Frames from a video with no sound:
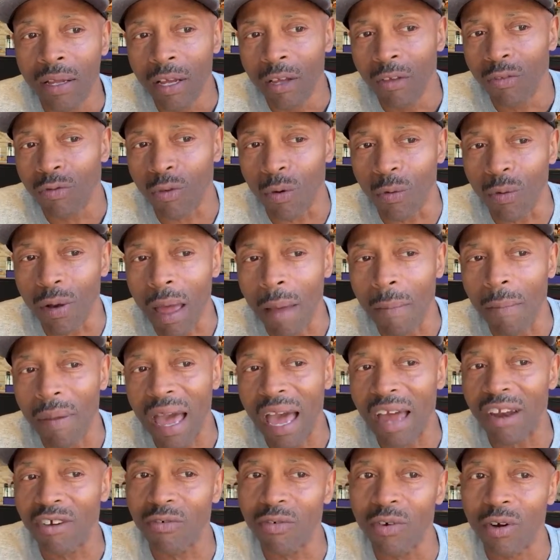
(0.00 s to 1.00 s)
throw that
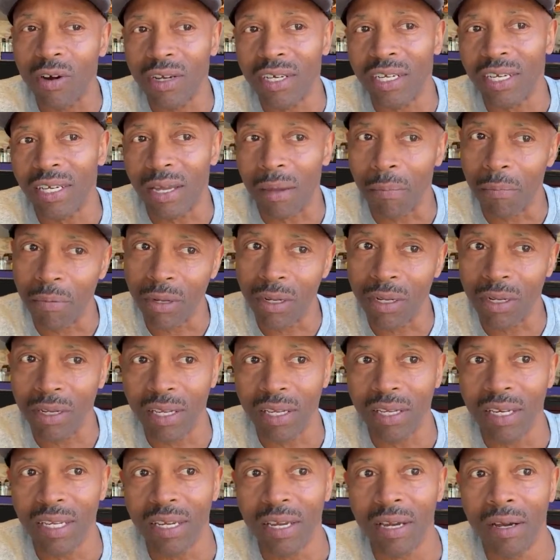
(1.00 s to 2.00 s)
batter on it and put it
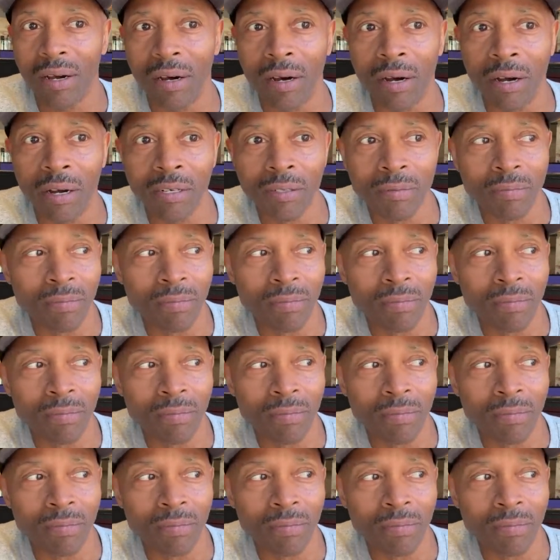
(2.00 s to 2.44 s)
in the, uh,